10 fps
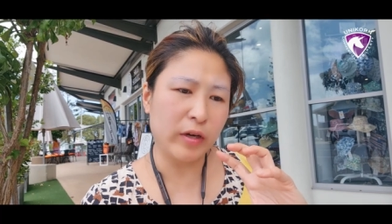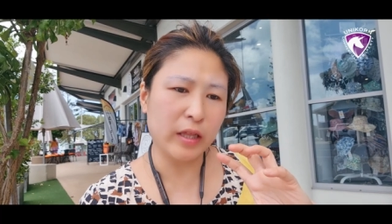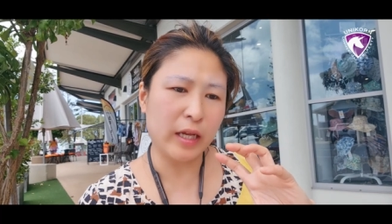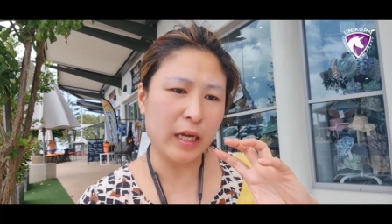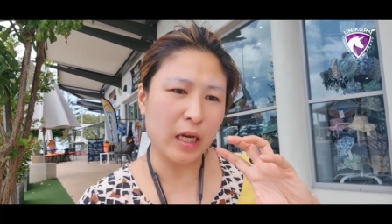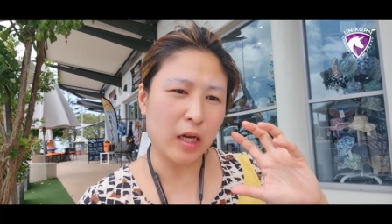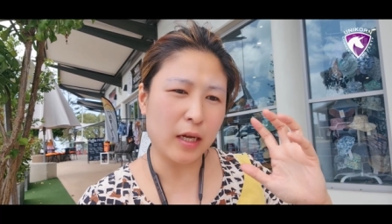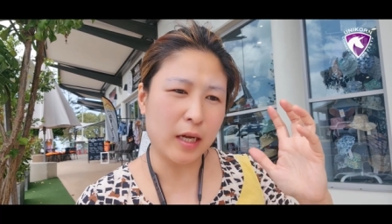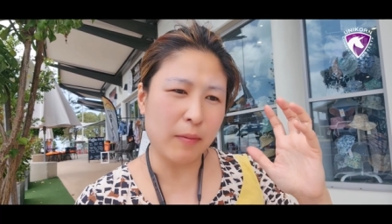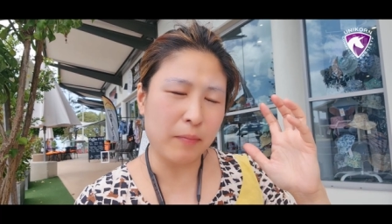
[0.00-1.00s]
really
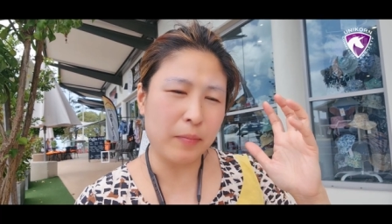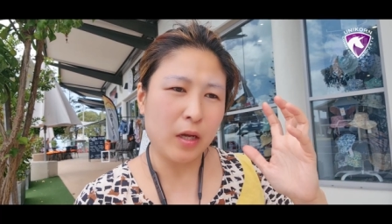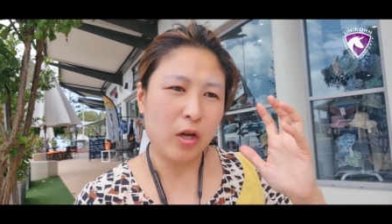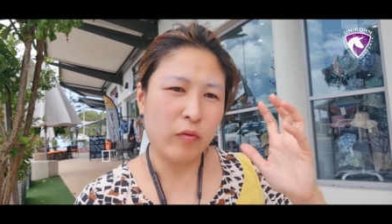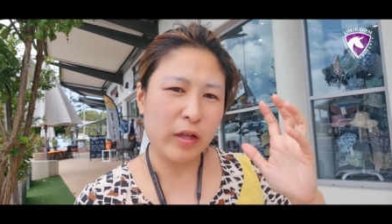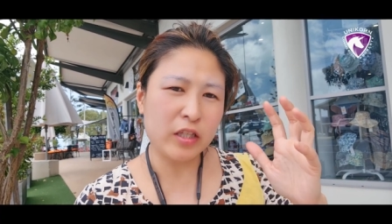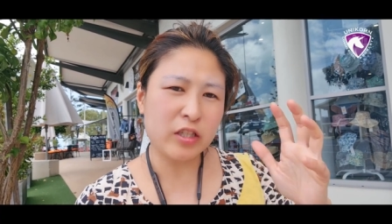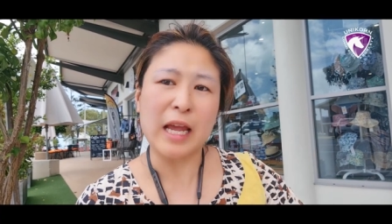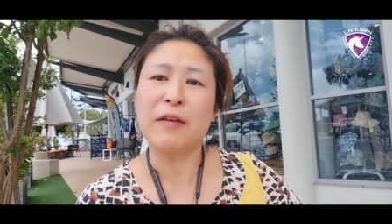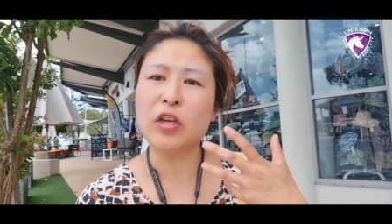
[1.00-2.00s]
really
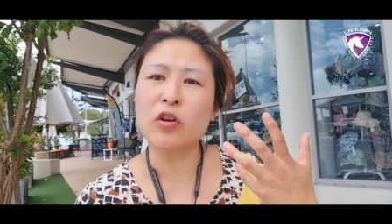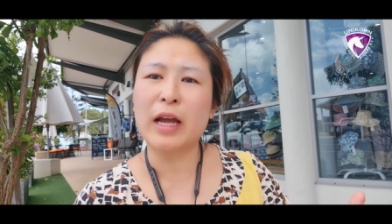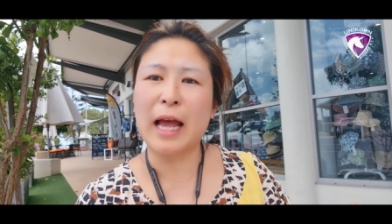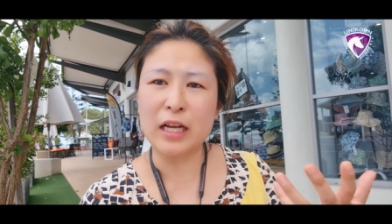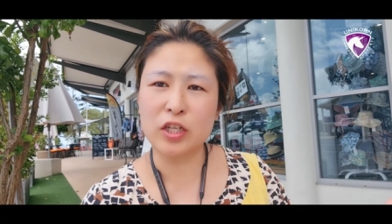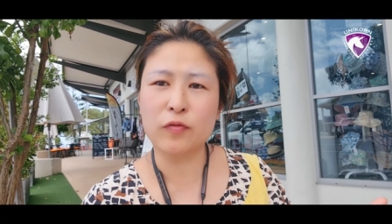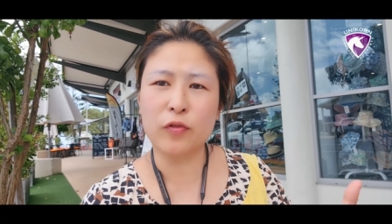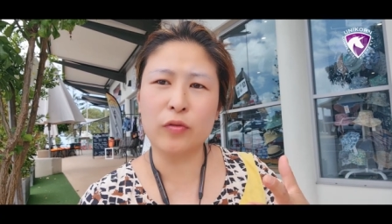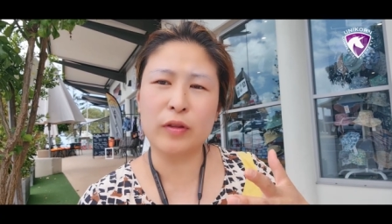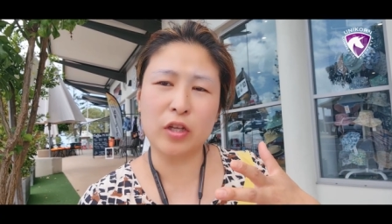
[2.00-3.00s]
saving your cash
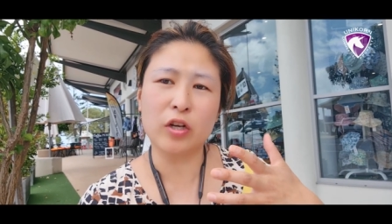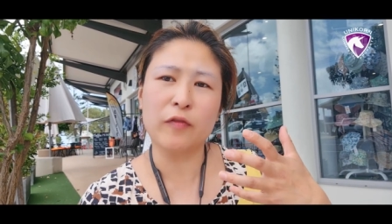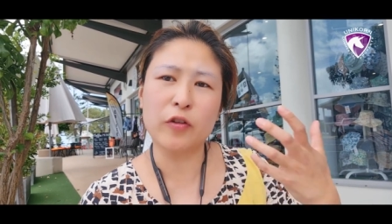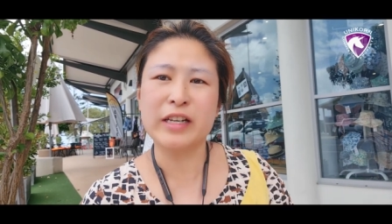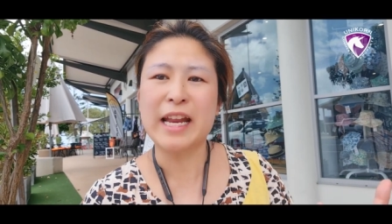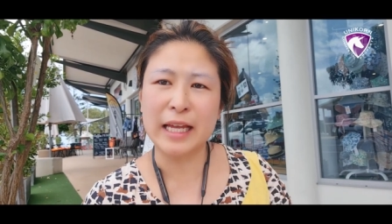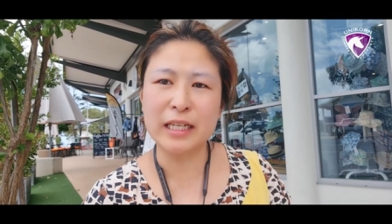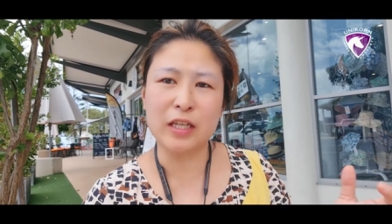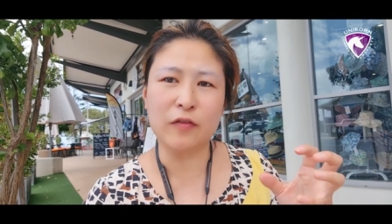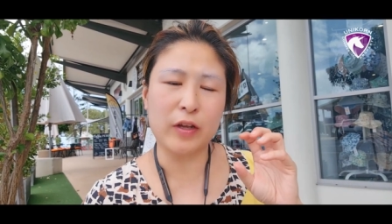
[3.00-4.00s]
flow that you know if you're negative